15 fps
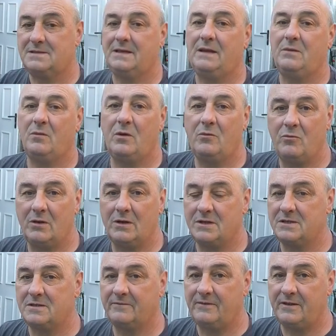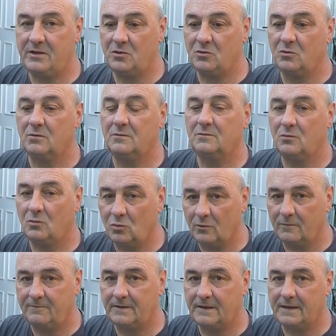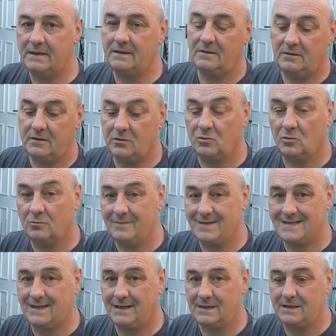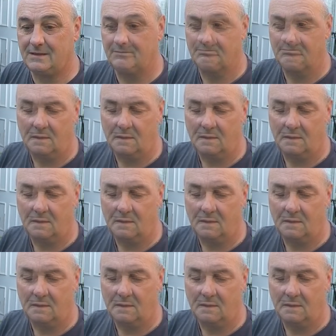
time we release a video. Hopefully you don't miss any.